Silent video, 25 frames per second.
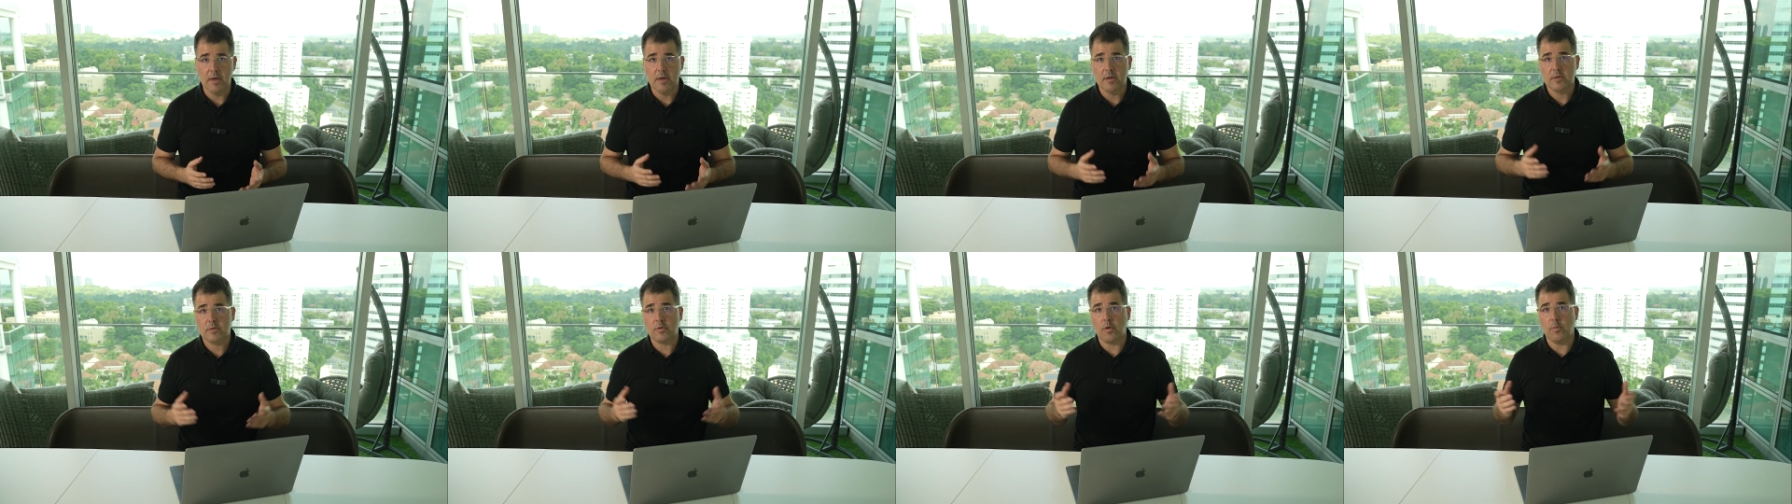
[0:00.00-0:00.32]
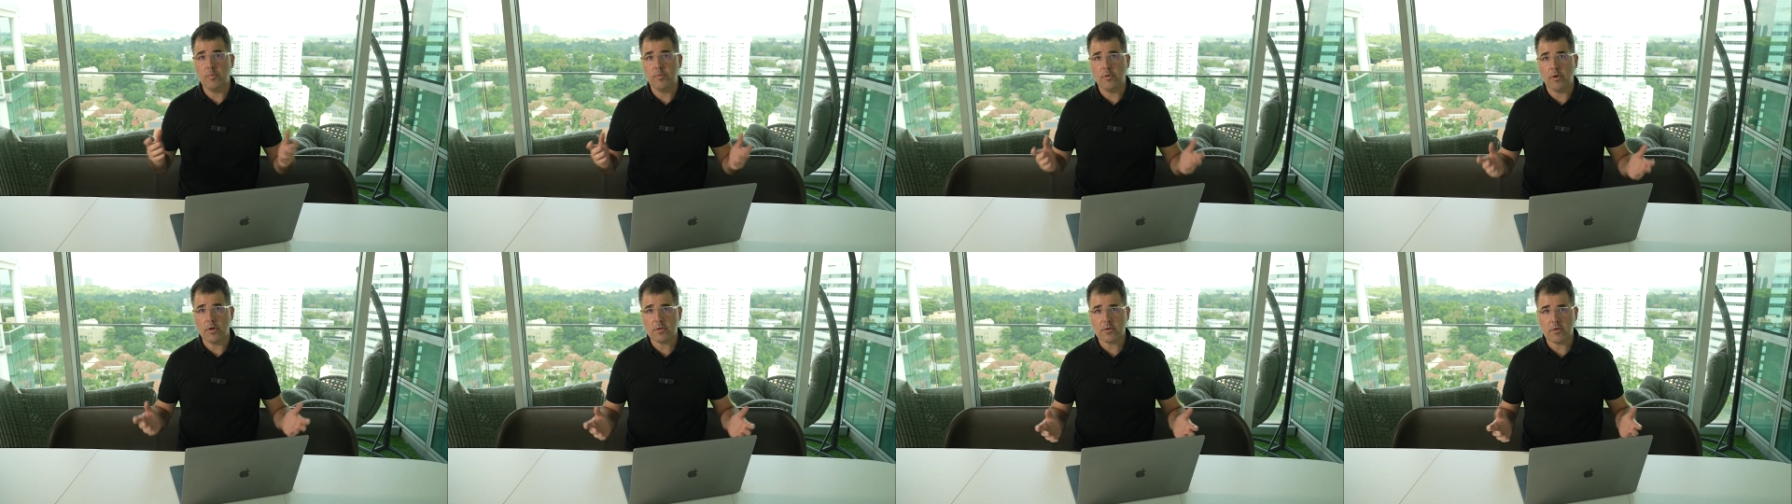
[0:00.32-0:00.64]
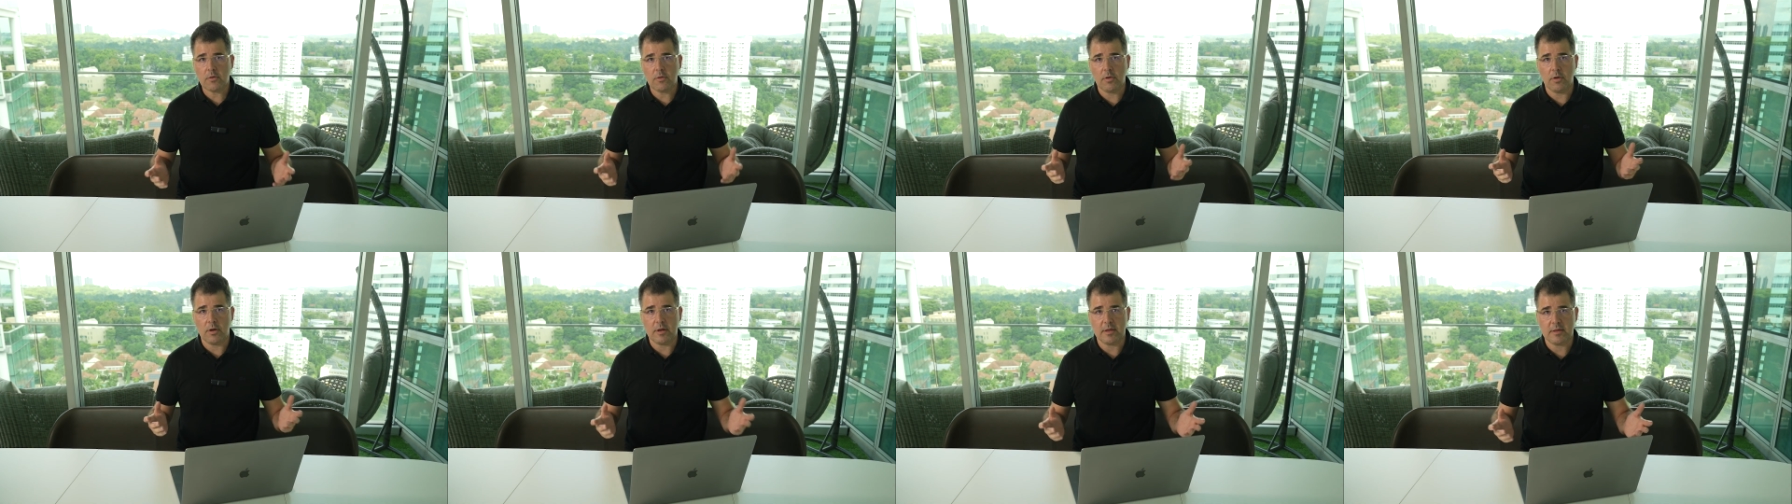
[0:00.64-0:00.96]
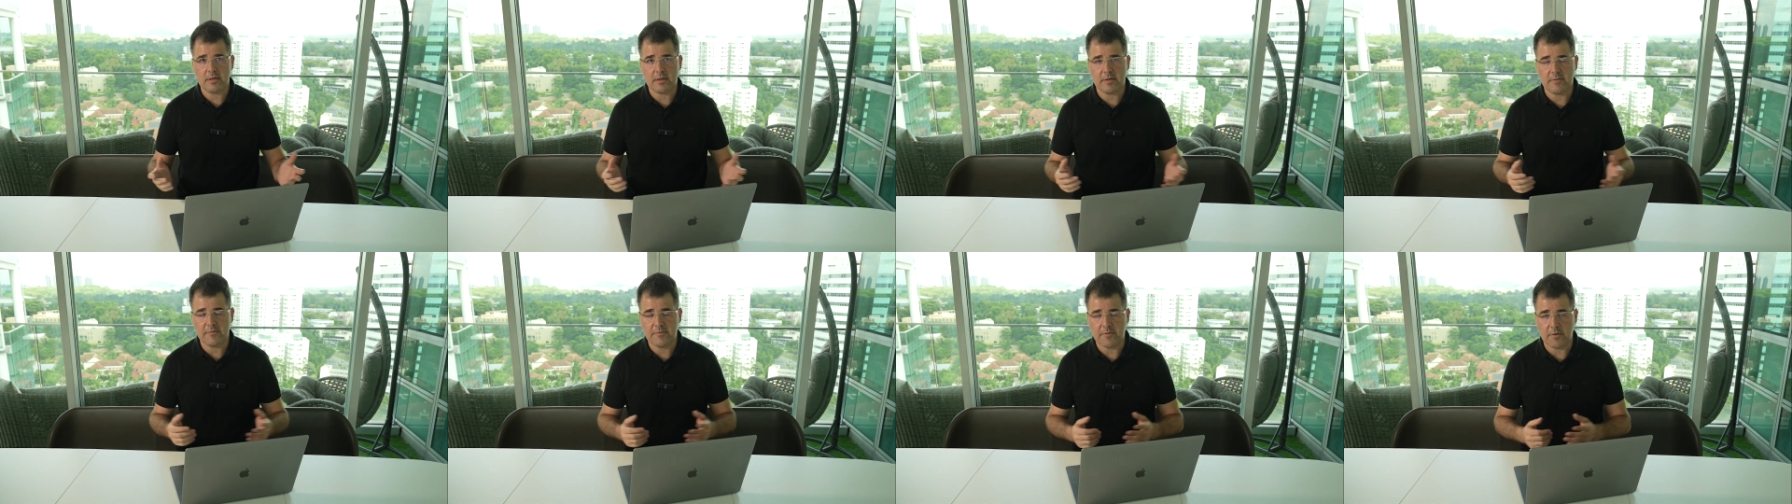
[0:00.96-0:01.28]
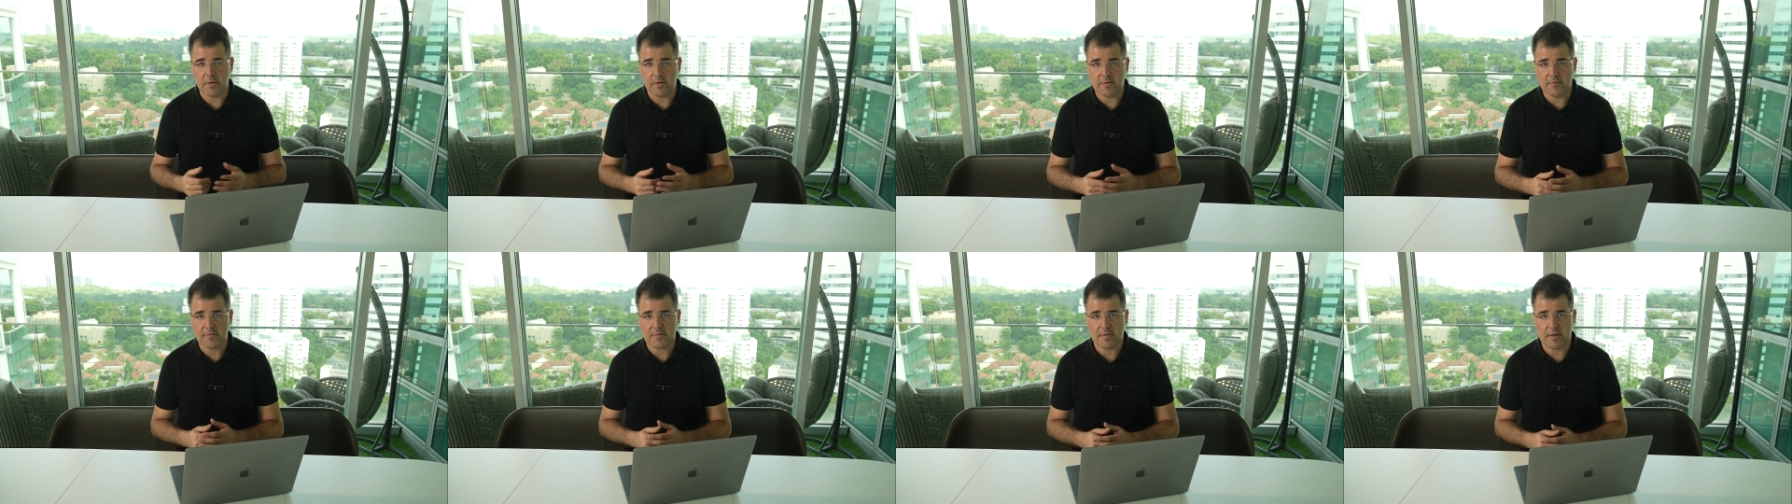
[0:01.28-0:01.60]
so protocol has
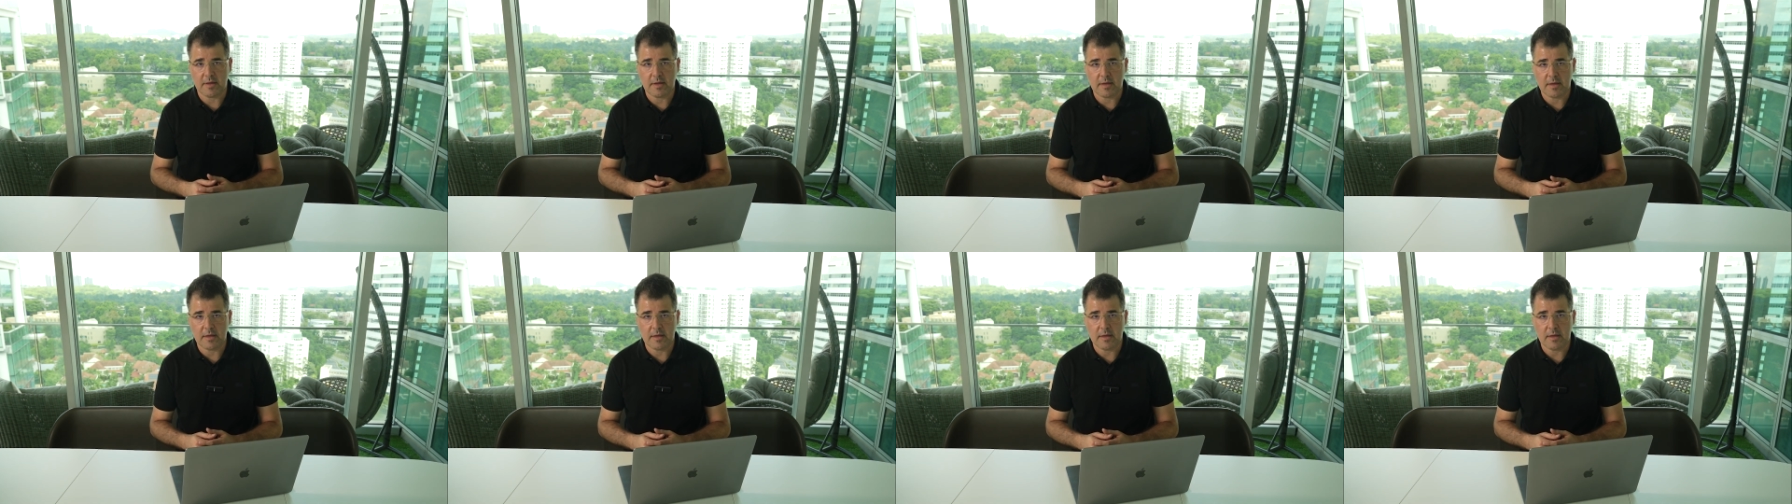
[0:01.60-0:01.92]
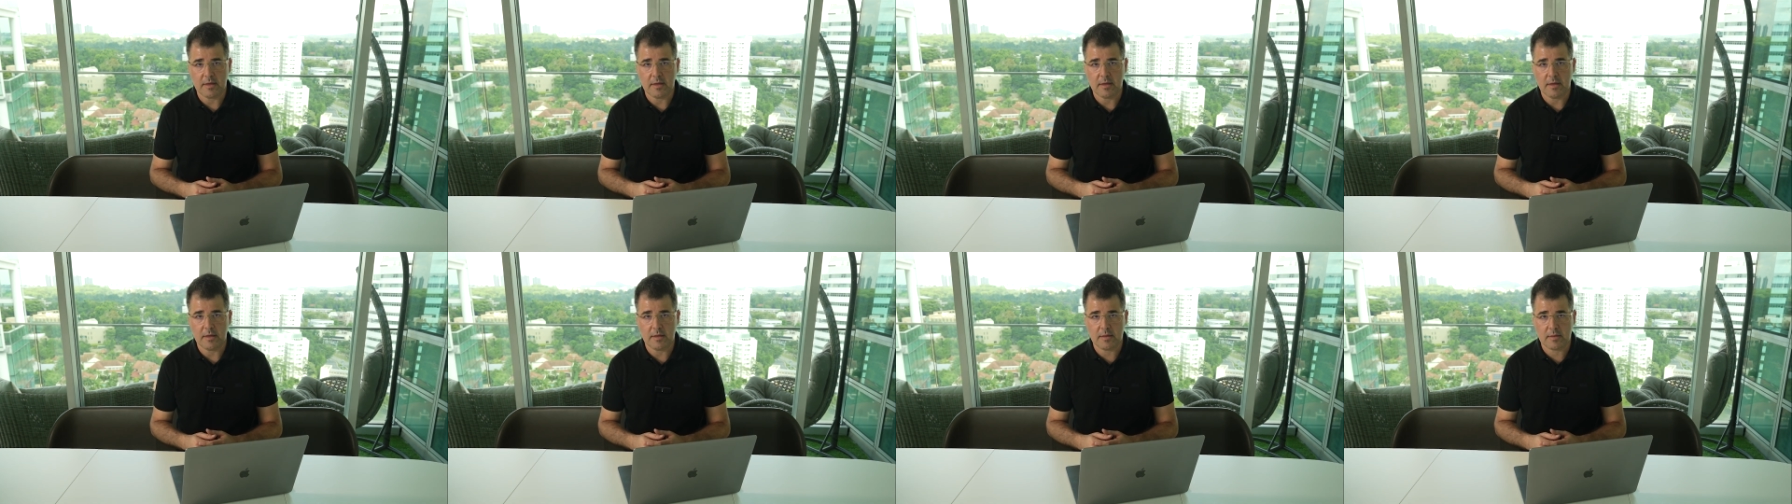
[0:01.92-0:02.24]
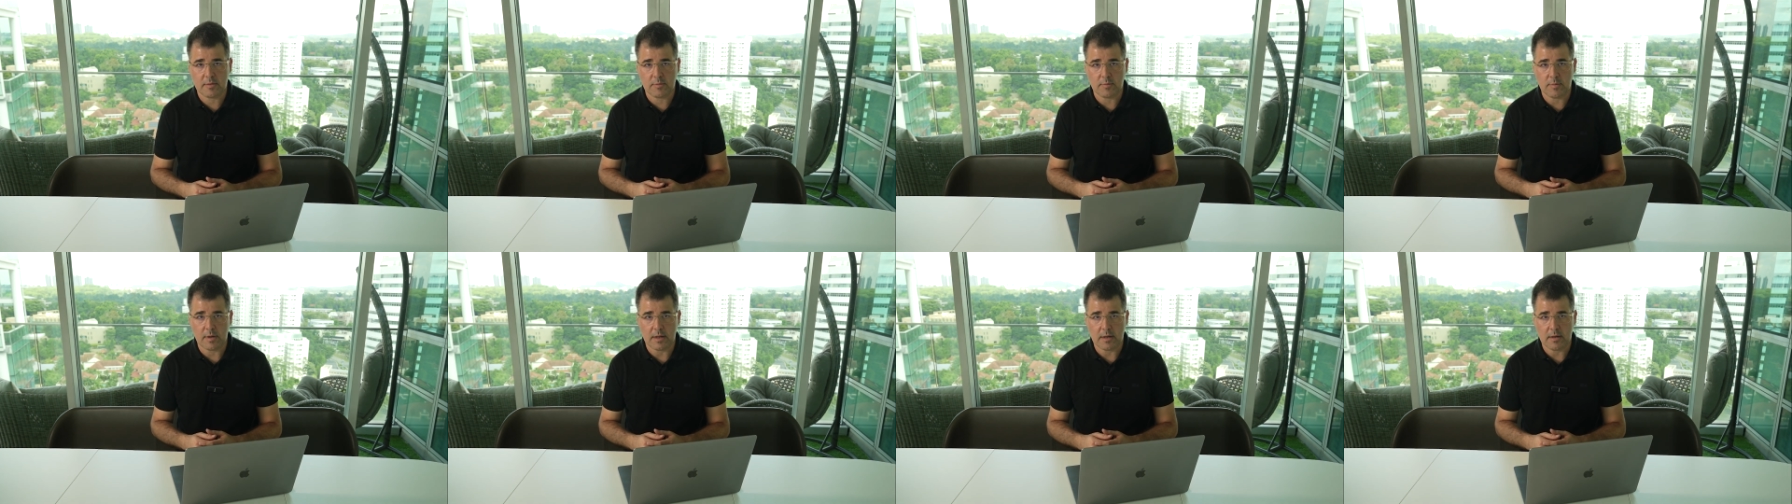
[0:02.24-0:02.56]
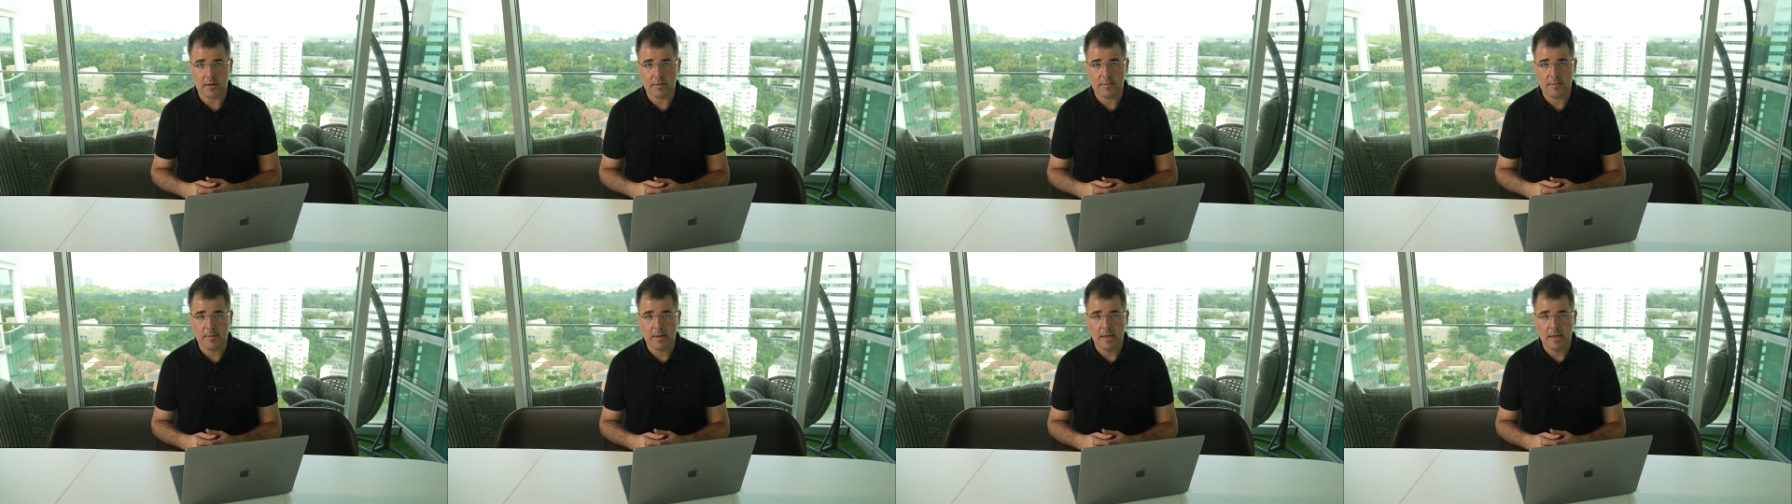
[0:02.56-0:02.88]
evolved as well.